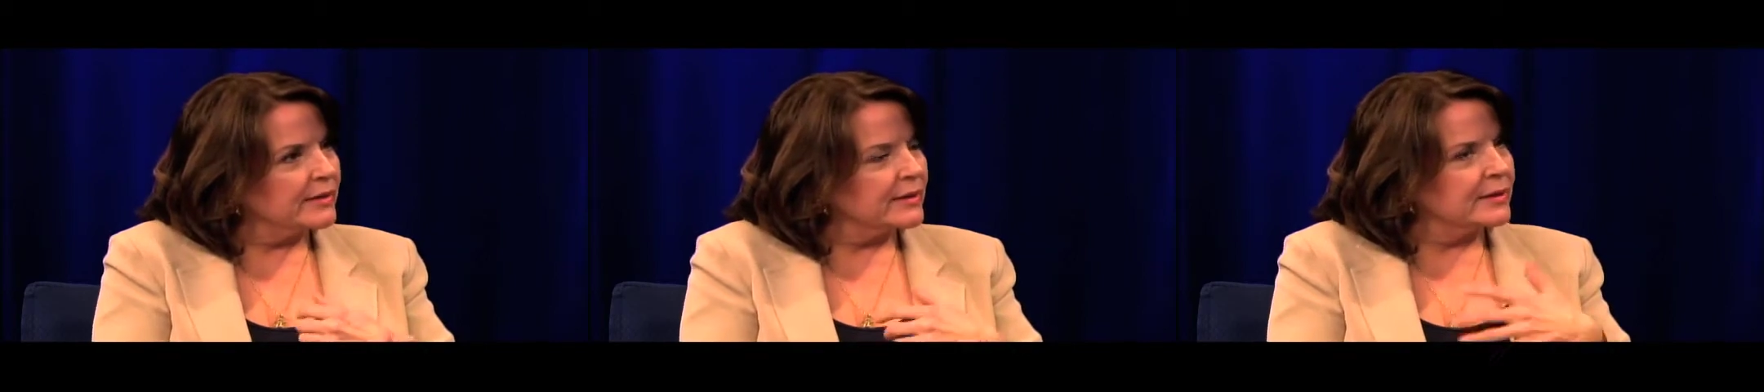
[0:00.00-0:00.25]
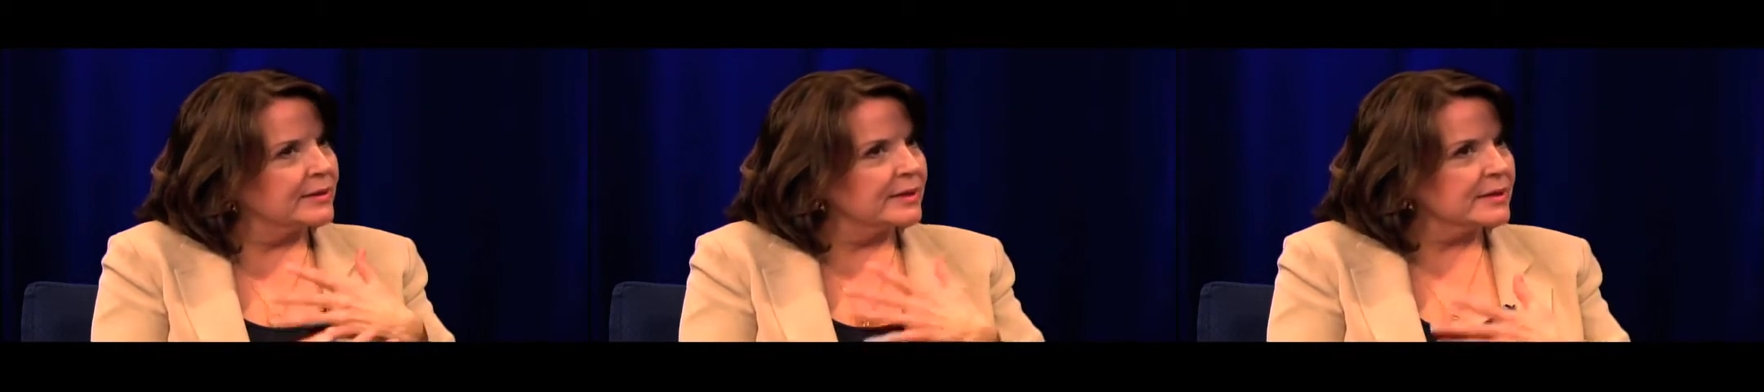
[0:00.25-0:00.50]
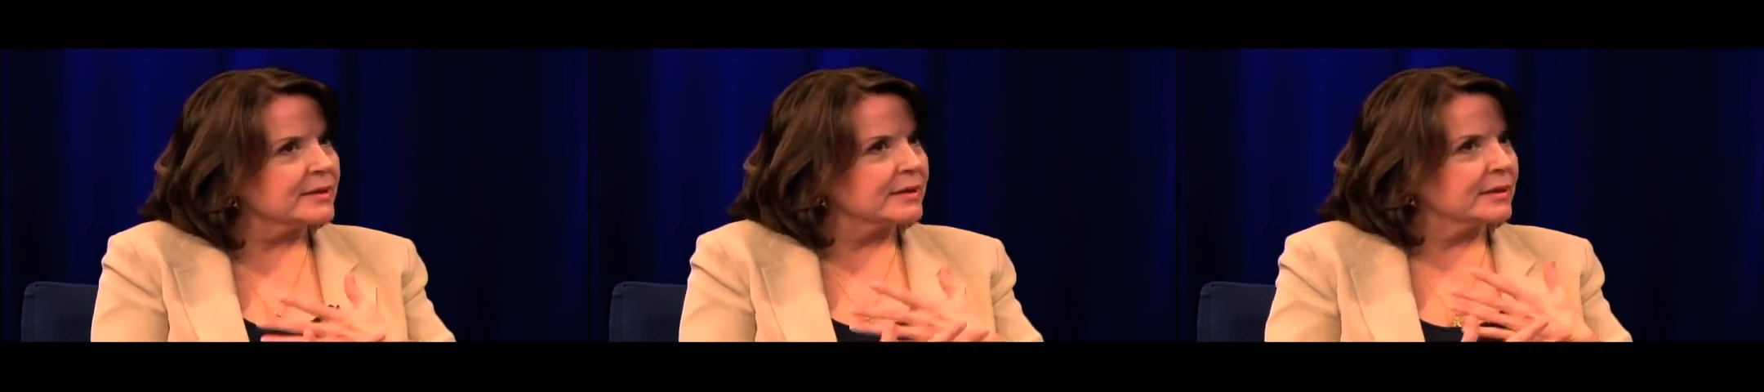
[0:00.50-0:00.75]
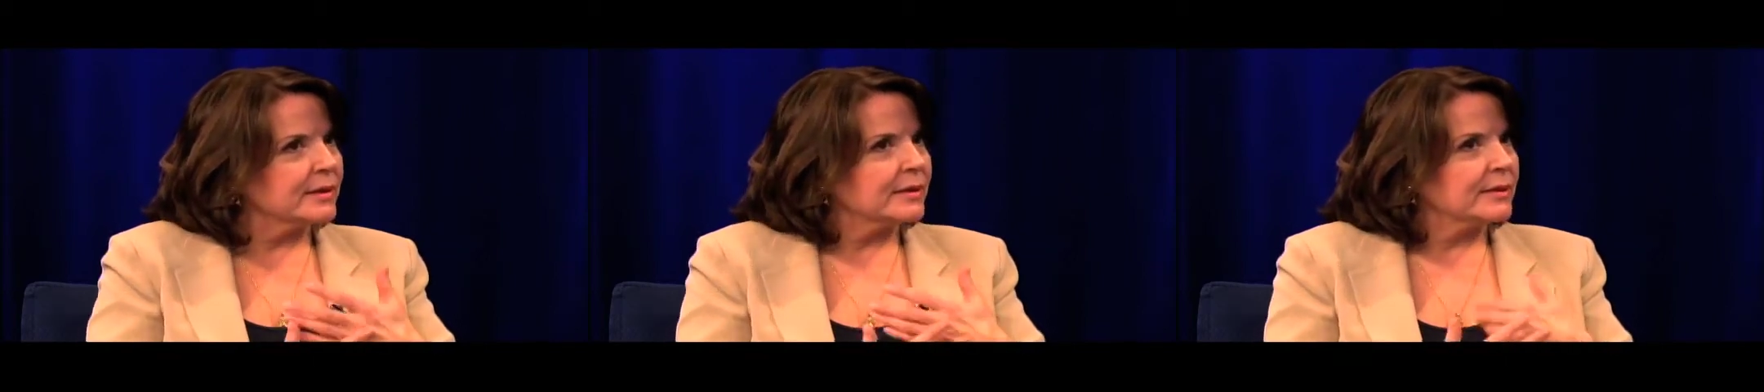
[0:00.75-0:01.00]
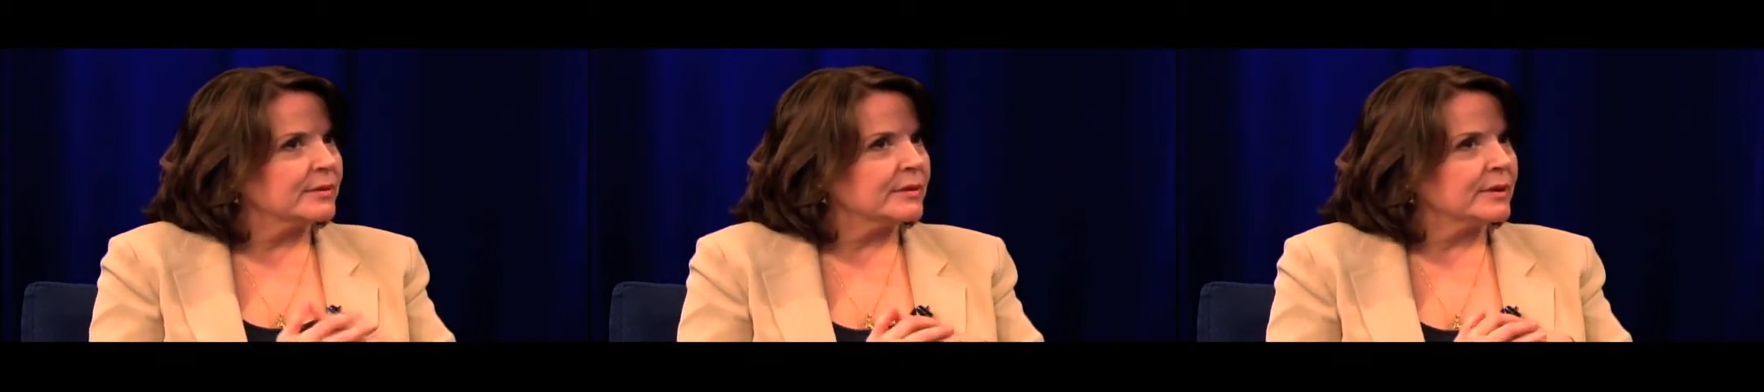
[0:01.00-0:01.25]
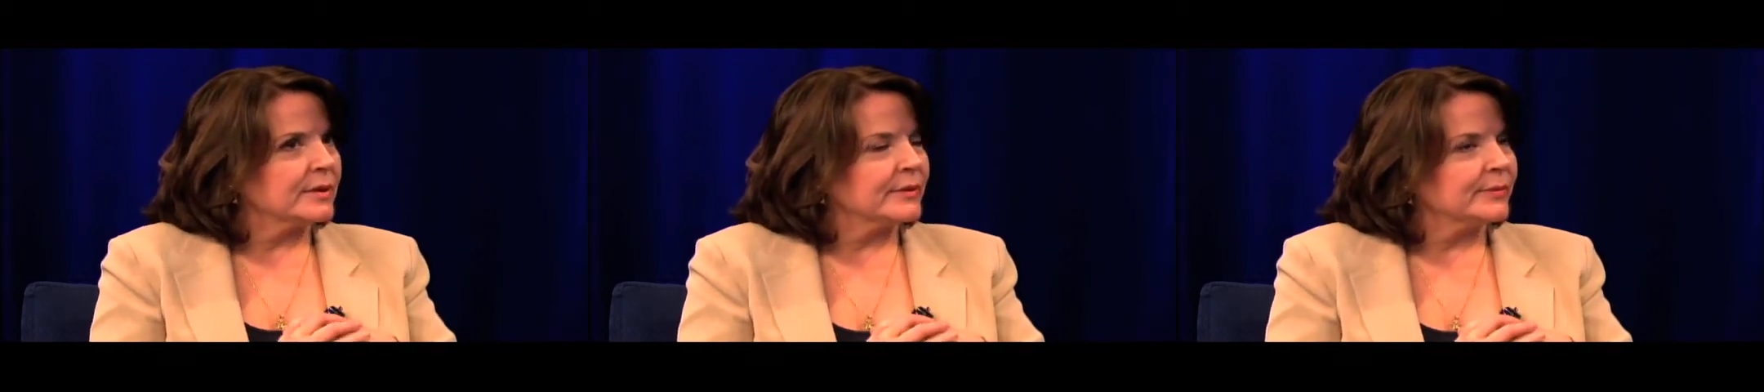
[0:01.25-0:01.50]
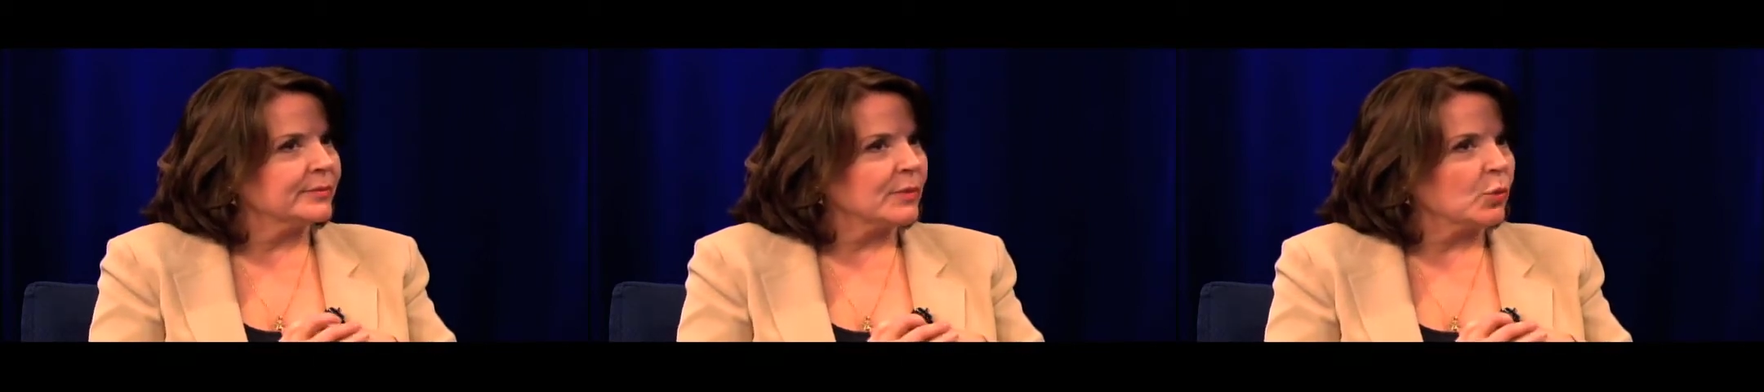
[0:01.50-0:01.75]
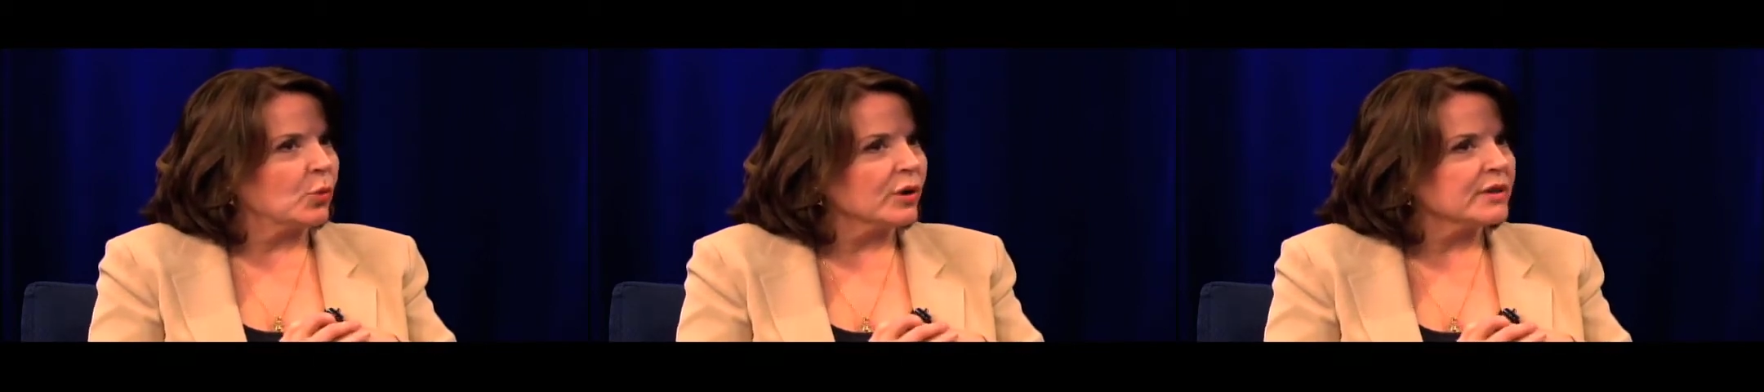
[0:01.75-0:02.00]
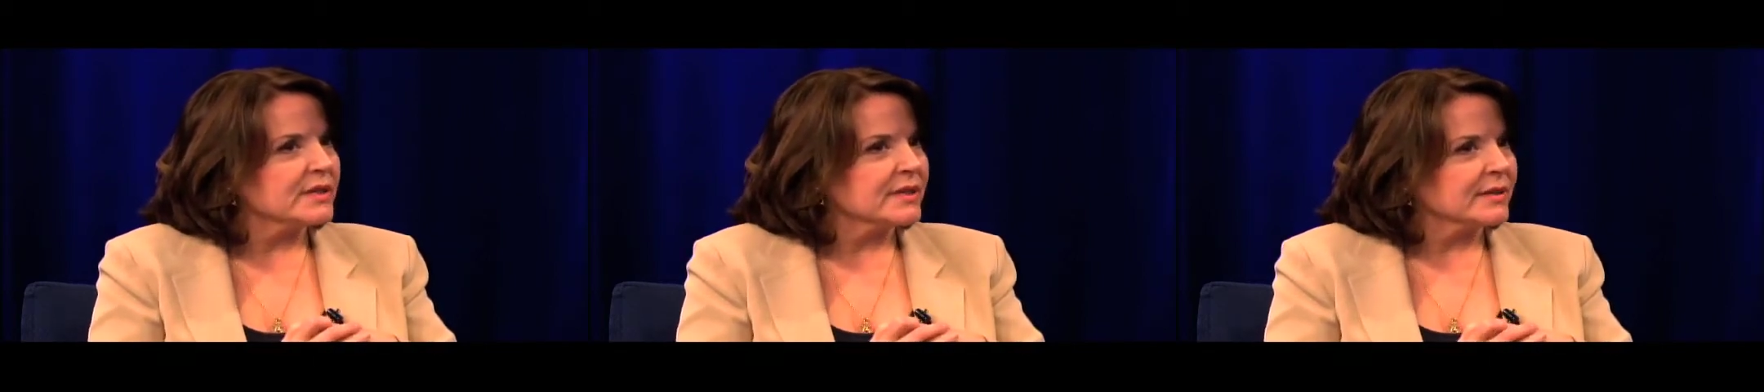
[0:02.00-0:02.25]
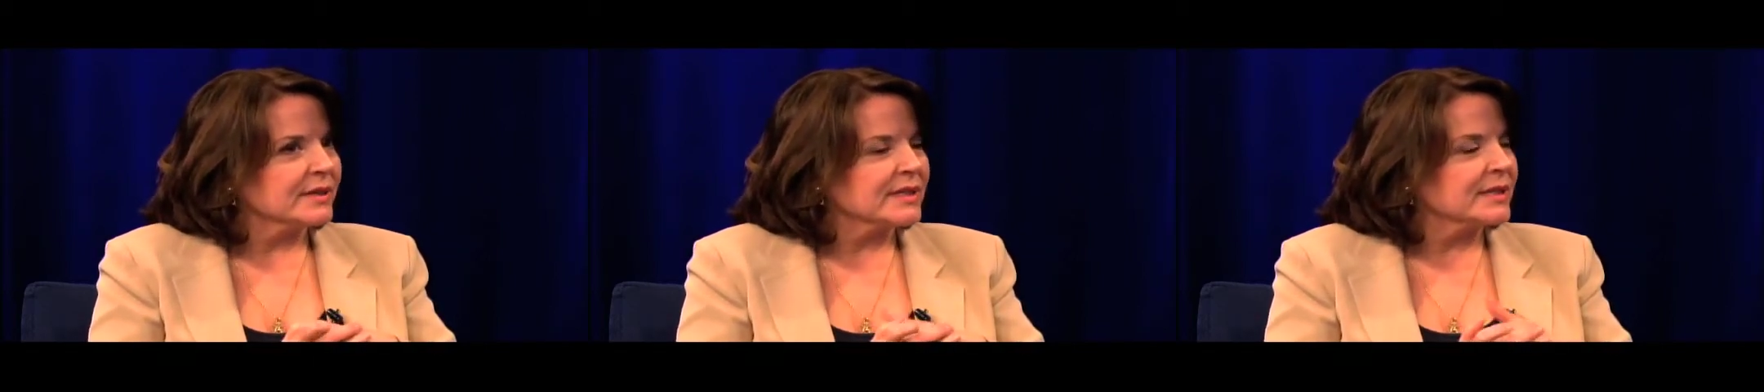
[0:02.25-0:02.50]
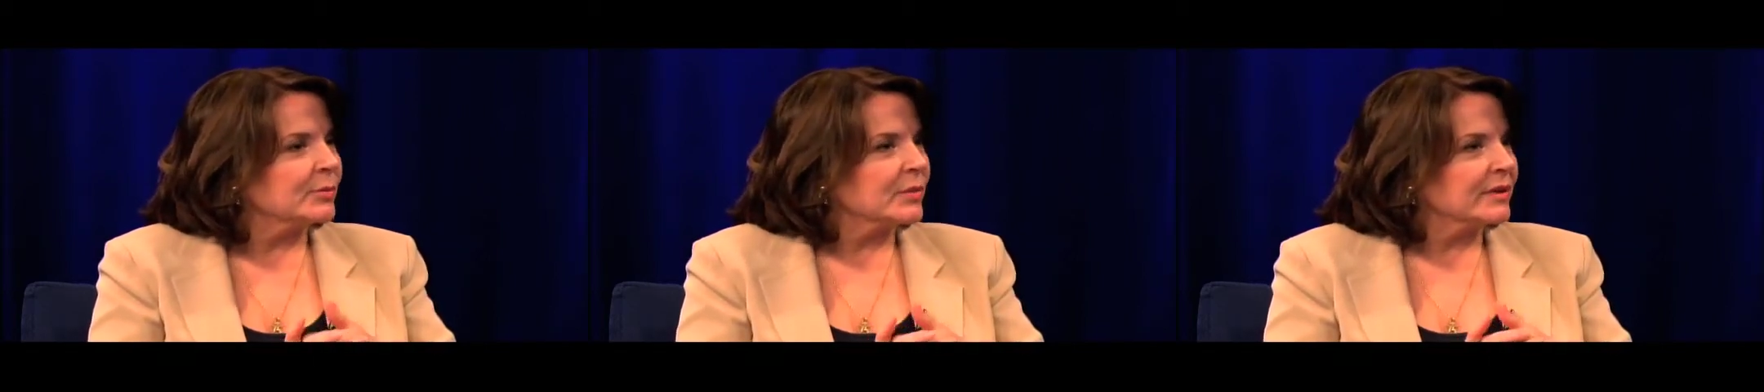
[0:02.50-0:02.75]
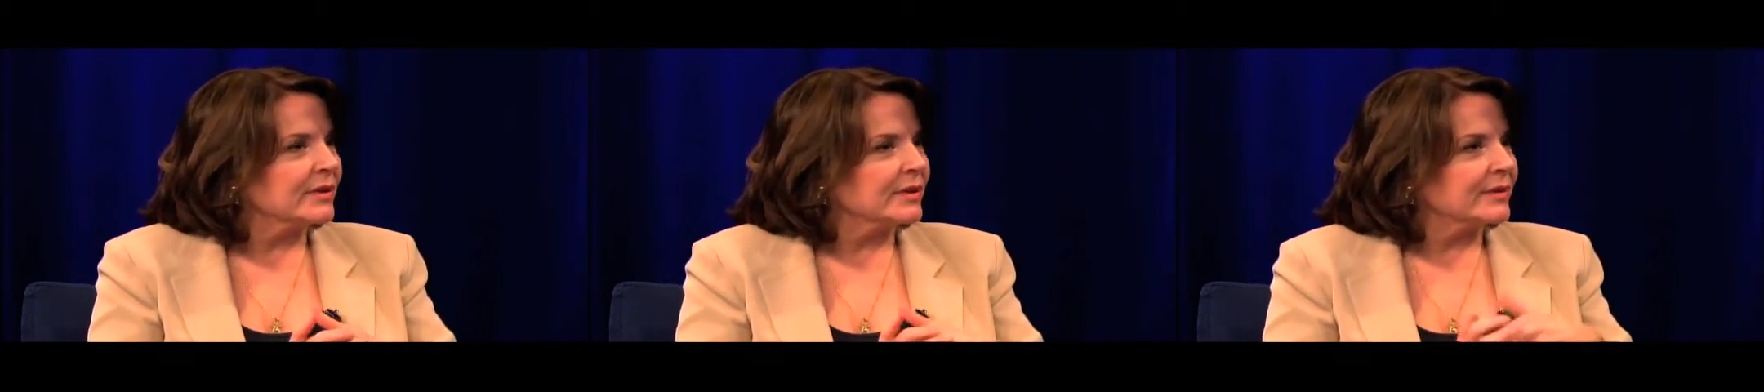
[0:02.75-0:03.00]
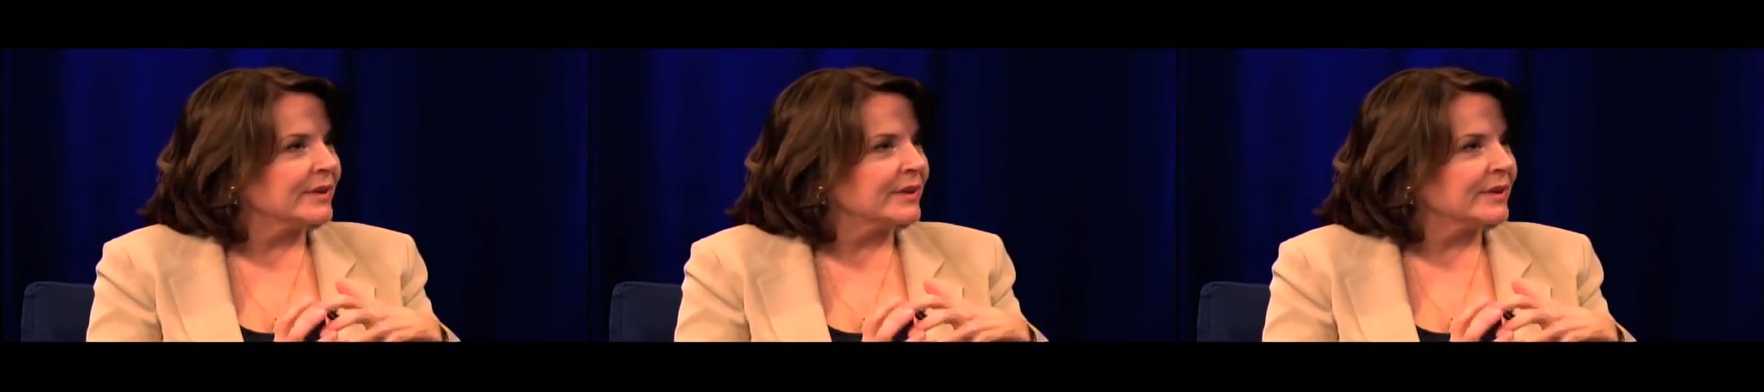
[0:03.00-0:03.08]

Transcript: It works the similar